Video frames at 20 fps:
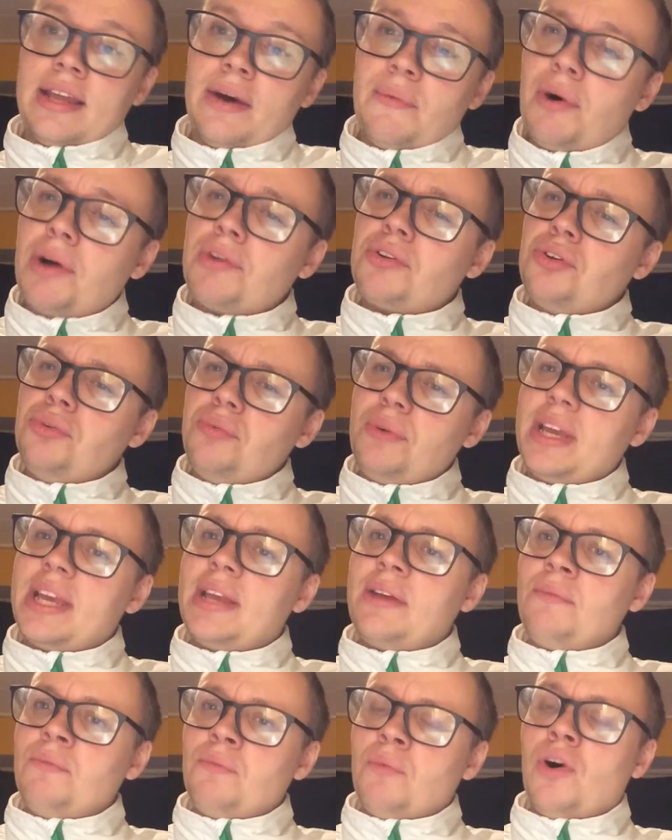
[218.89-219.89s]
Now, what do we
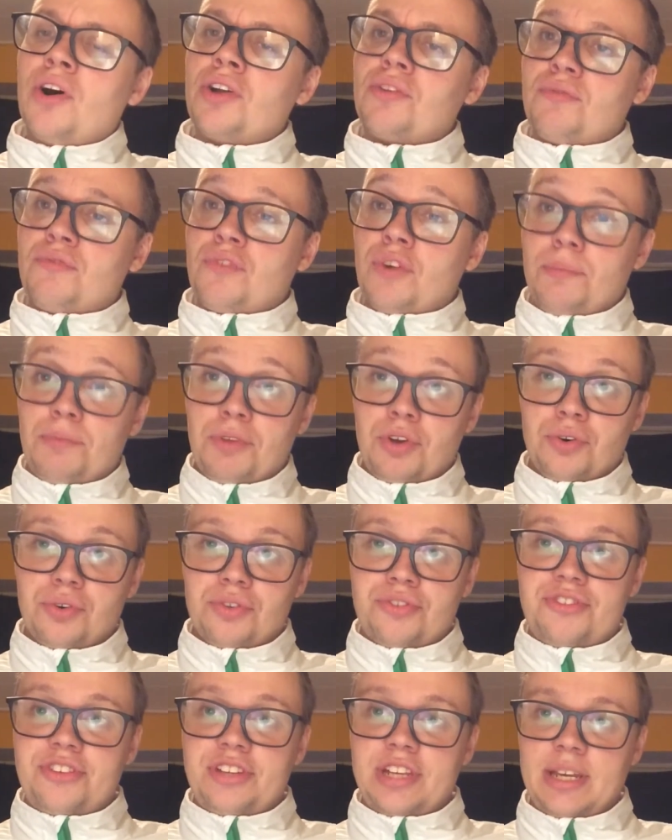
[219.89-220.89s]
want from
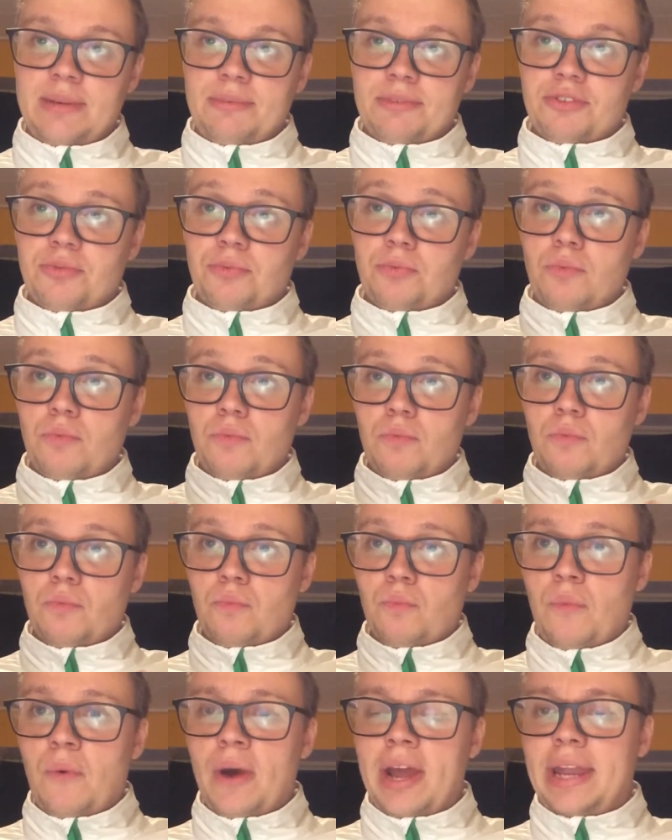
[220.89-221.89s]
those teams
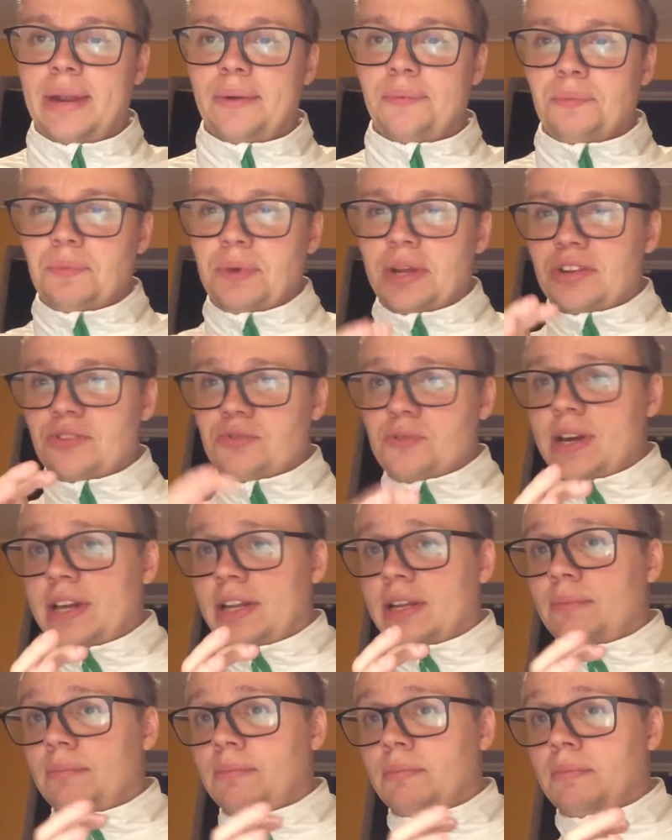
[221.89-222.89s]
when we
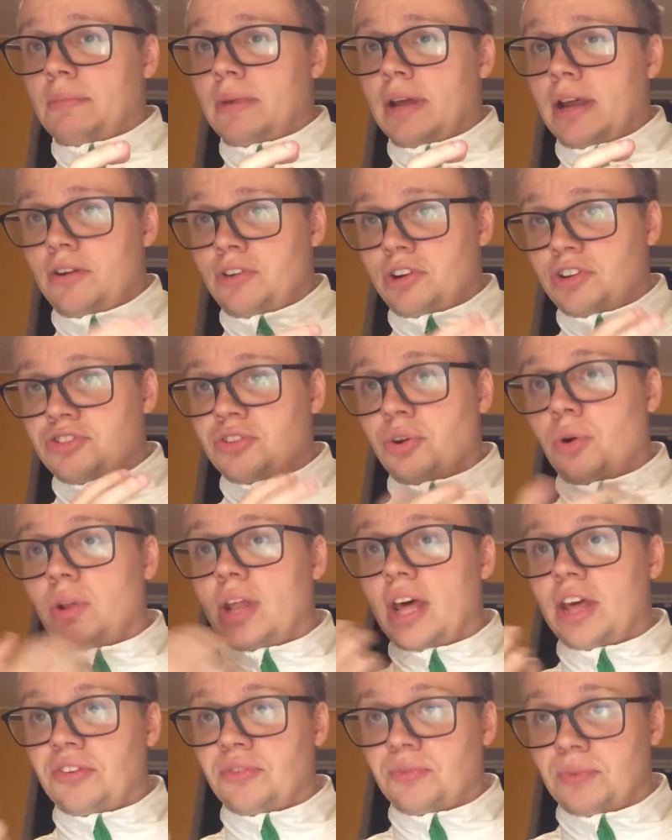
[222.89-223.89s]
trade him, Eric
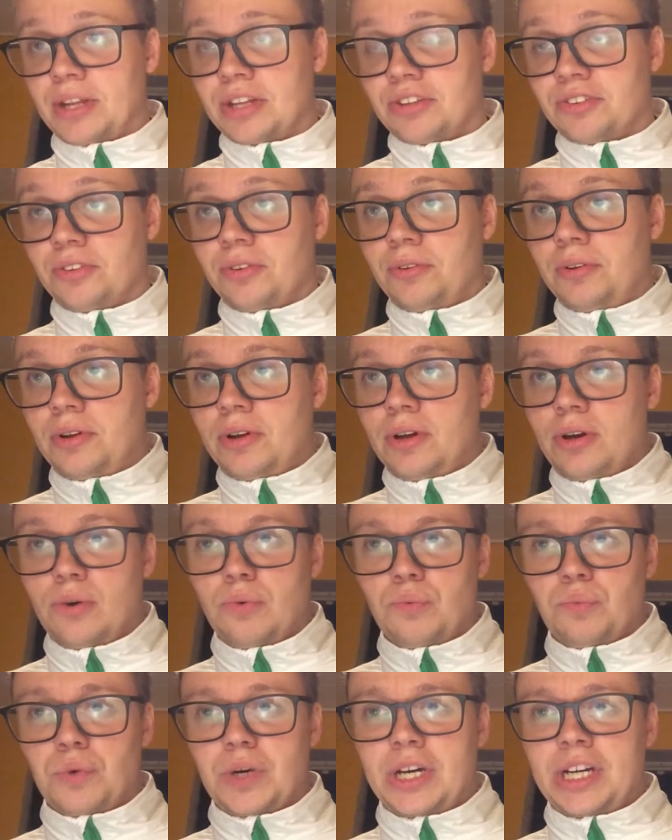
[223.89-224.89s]
Staal, as a rental?
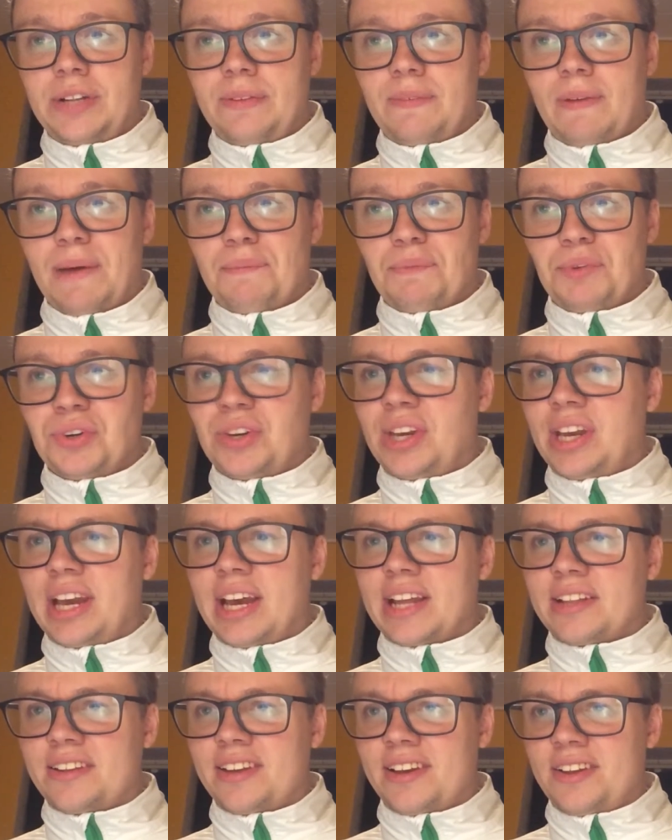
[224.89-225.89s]
Well, I'm looking
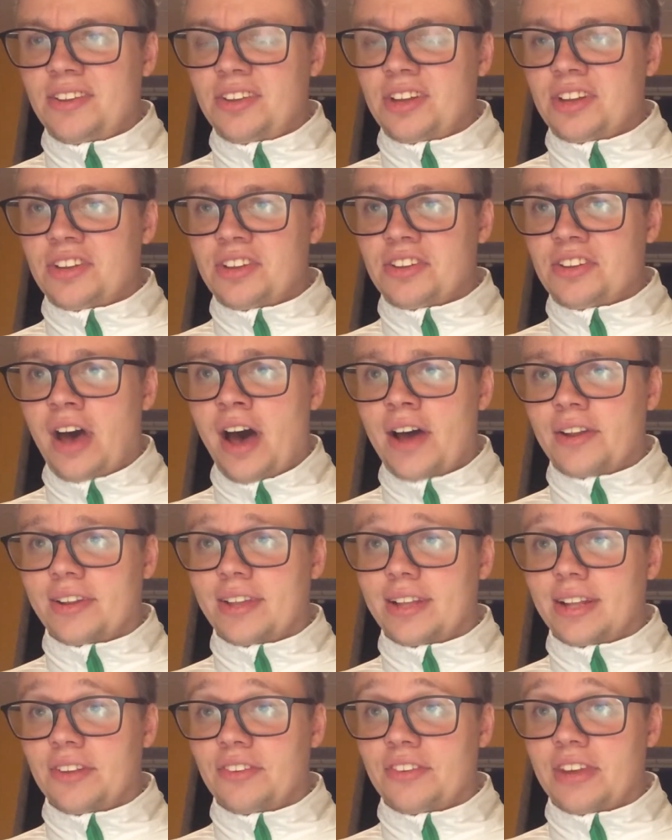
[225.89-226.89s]
at the Tatar
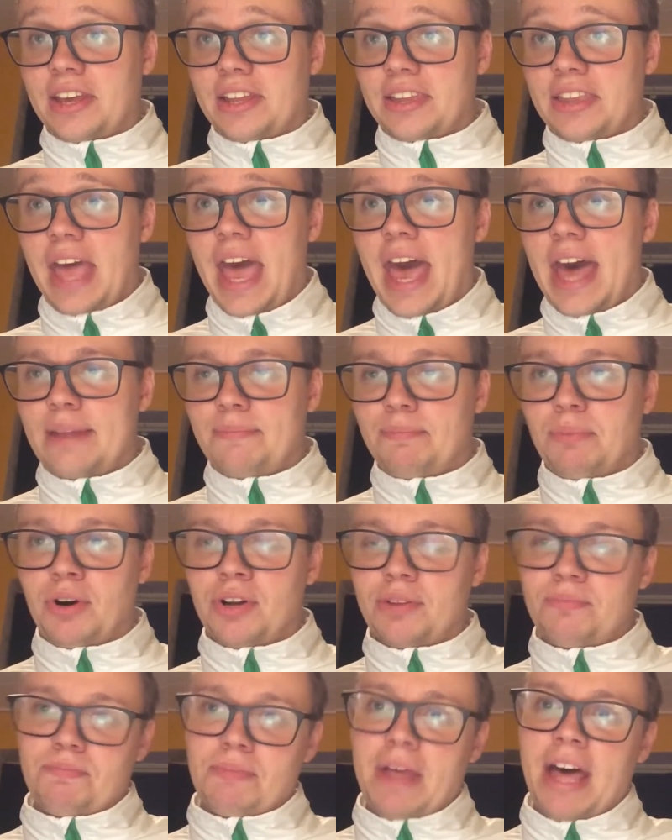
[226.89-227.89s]
deal and saying that,
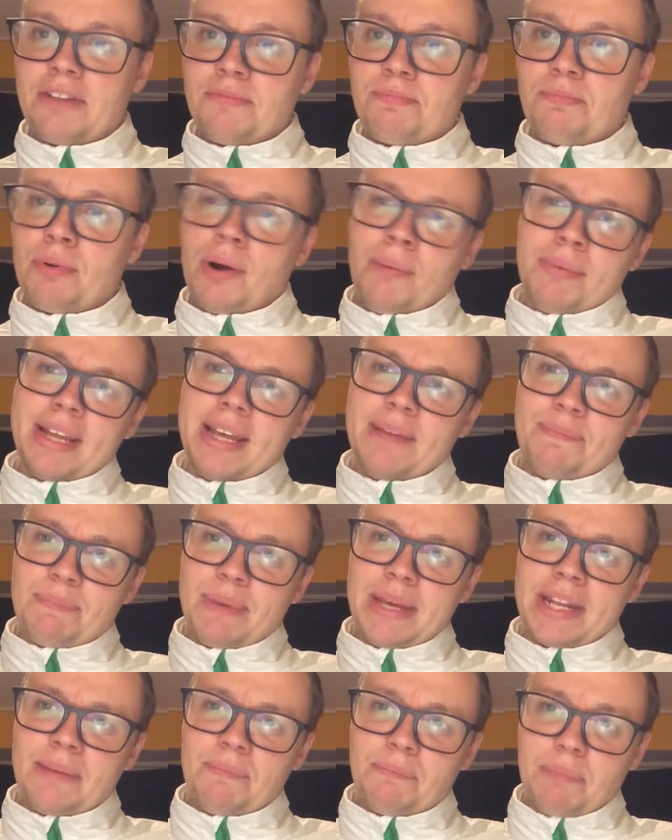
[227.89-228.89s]
but that's probably a
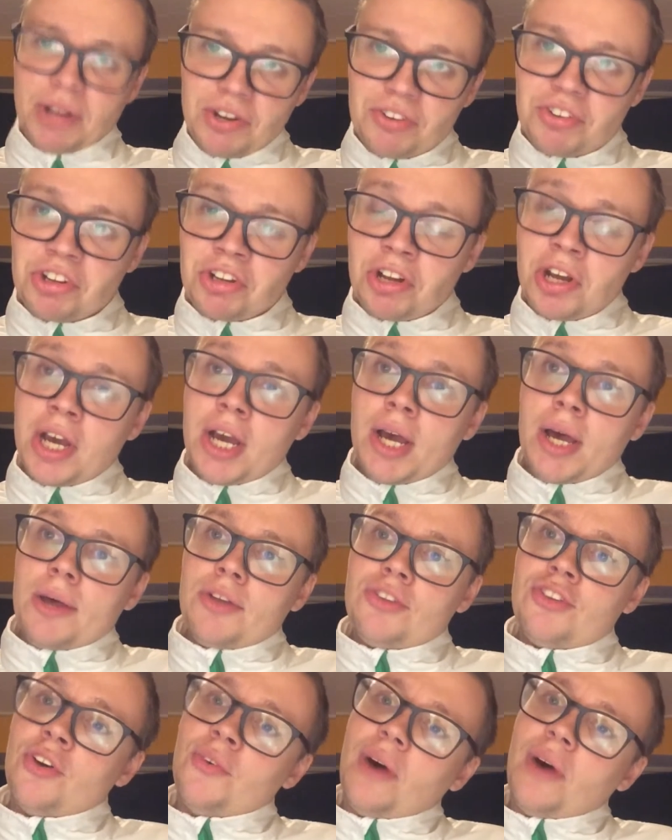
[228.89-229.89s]
bit ambitious.
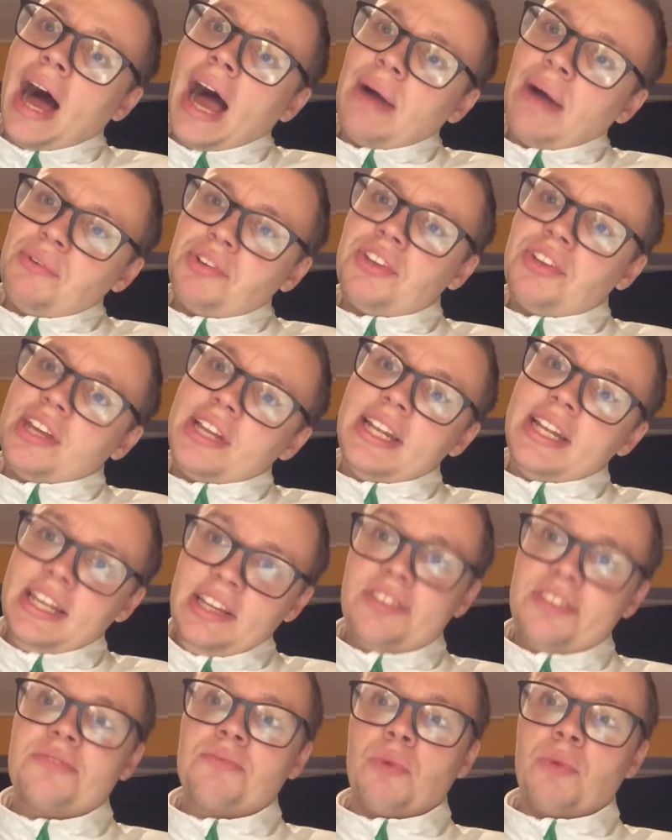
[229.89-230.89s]
So I would say at
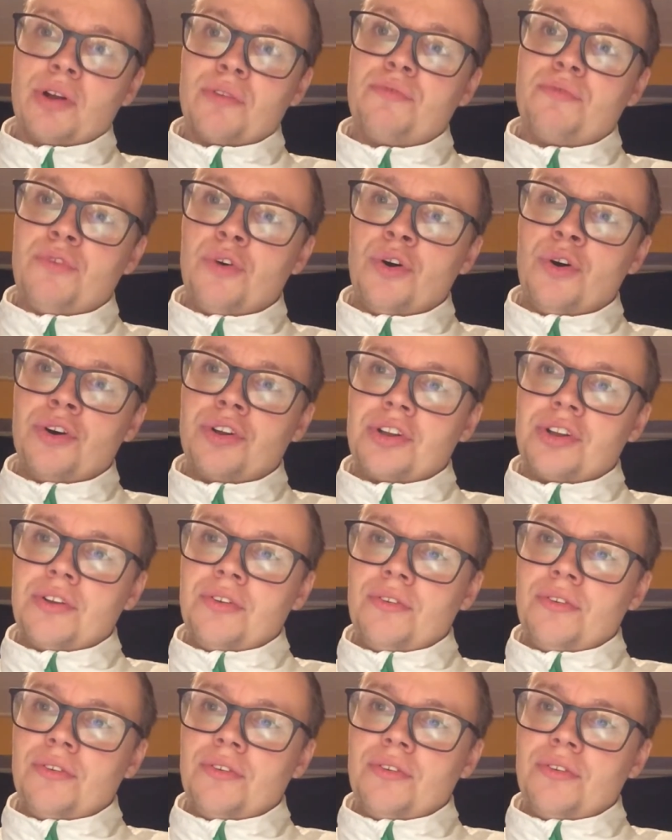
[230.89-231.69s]
least 1/3.